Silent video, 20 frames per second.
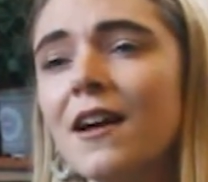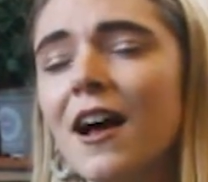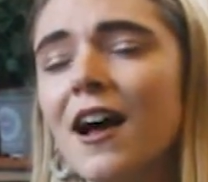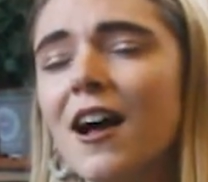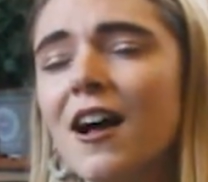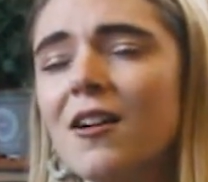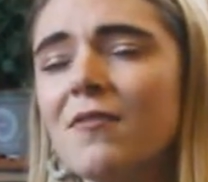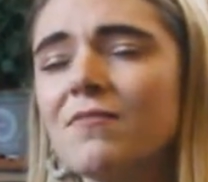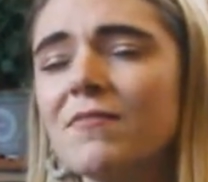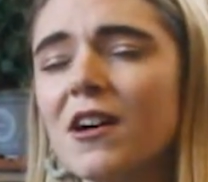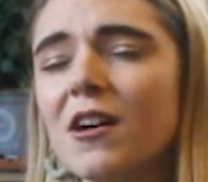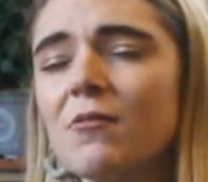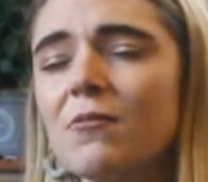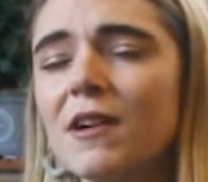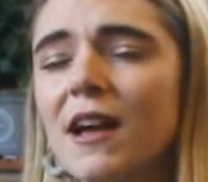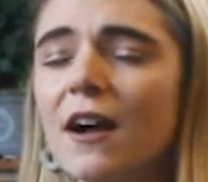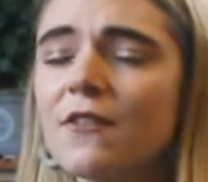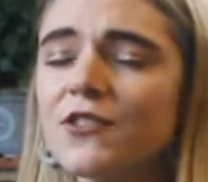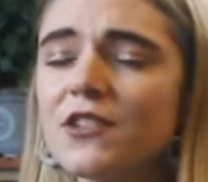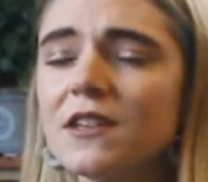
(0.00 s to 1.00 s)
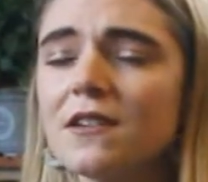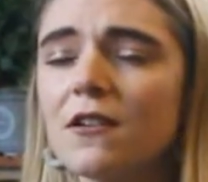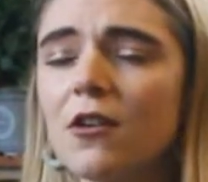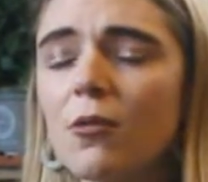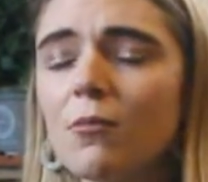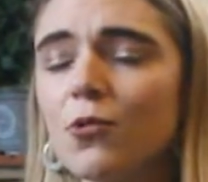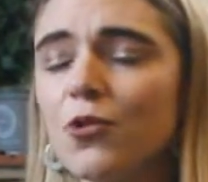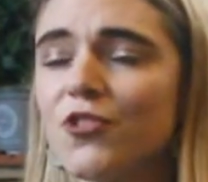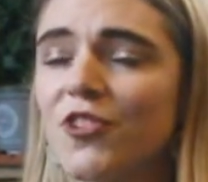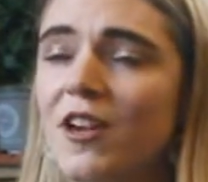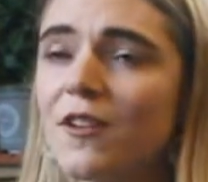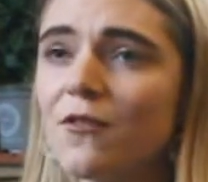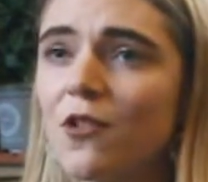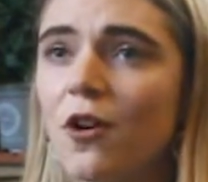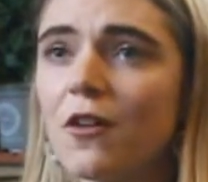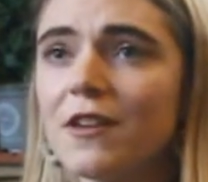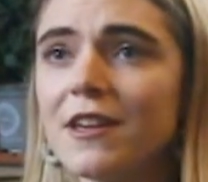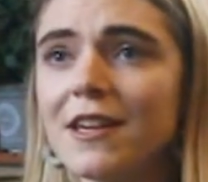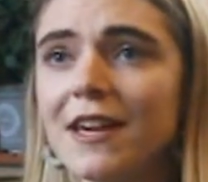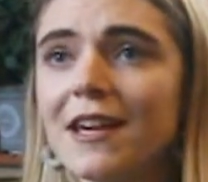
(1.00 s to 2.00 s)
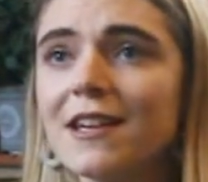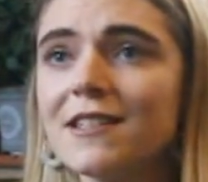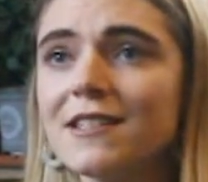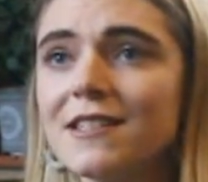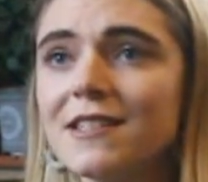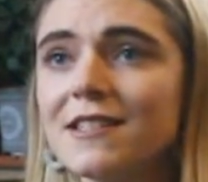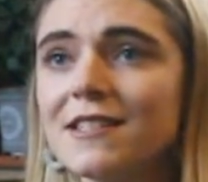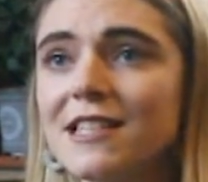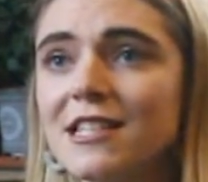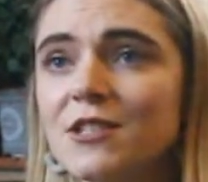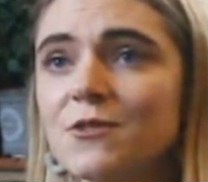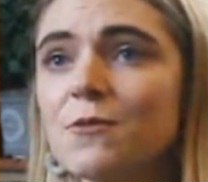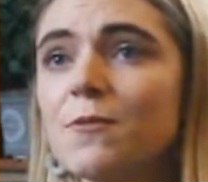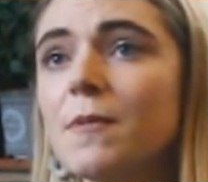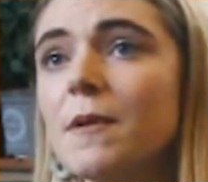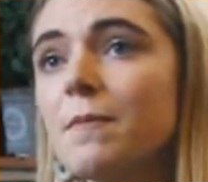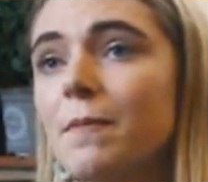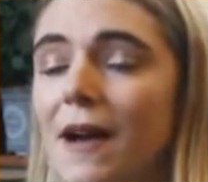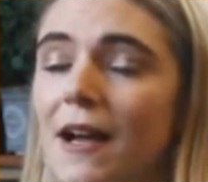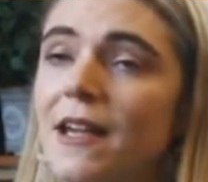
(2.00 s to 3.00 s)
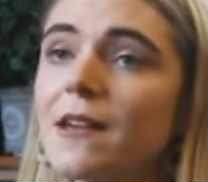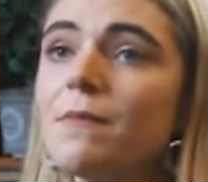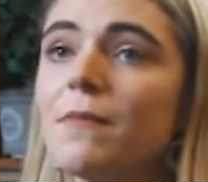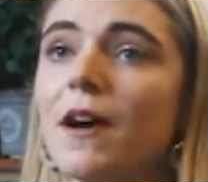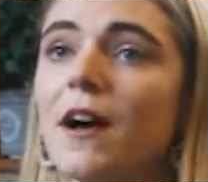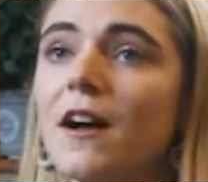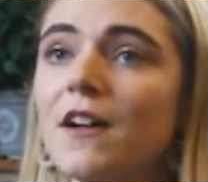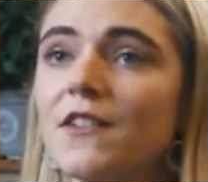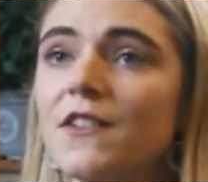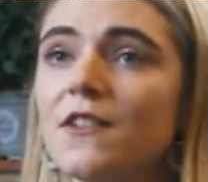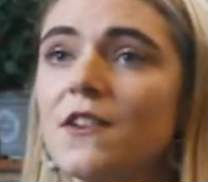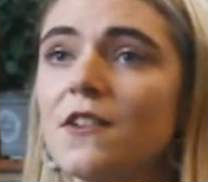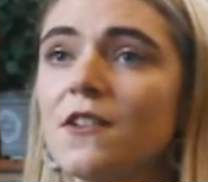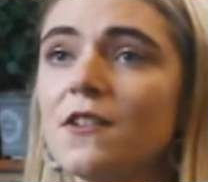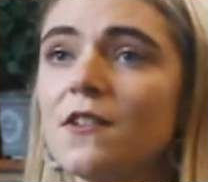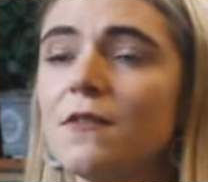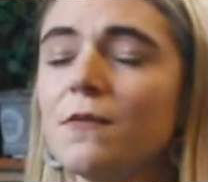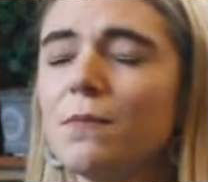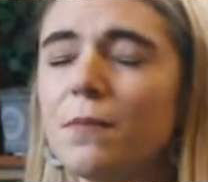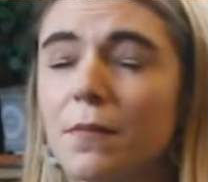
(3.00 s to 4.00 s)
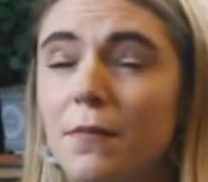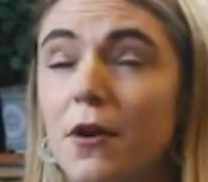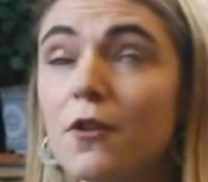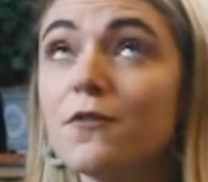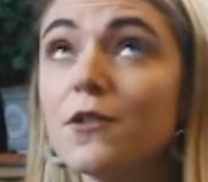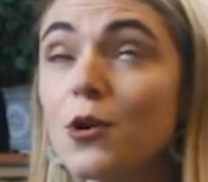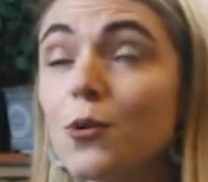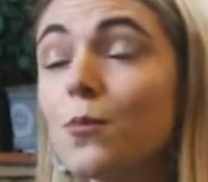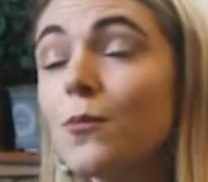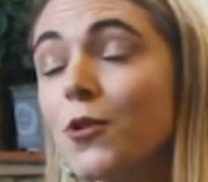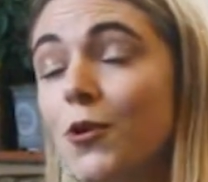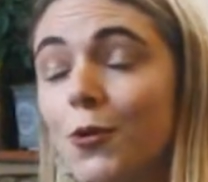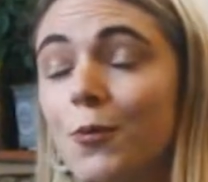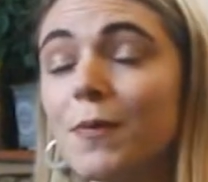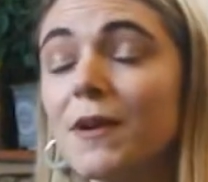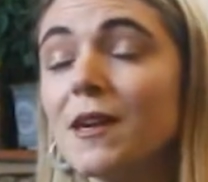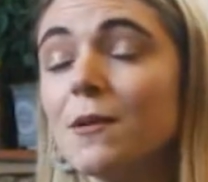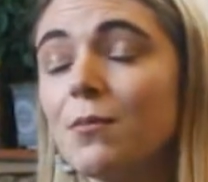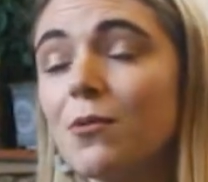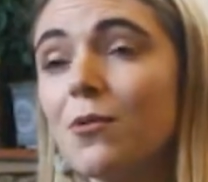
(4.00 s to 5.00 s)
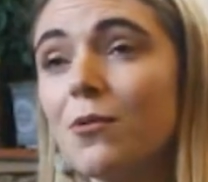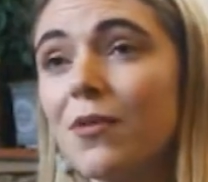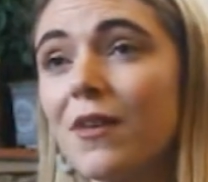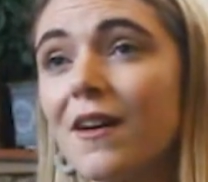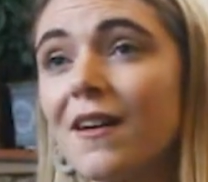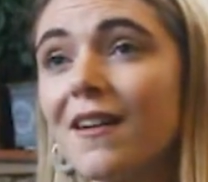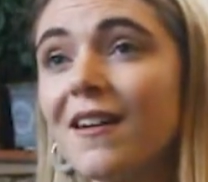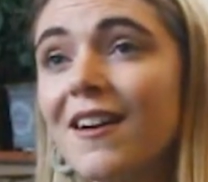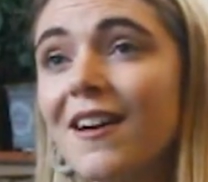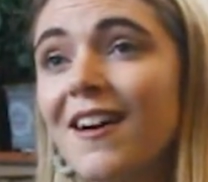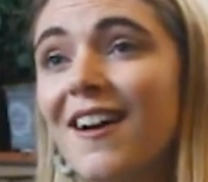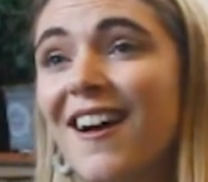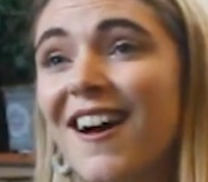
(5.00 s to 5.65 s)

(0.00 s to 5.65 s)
And we have seen a lot more safeguarding cases since we've been back in person of young people that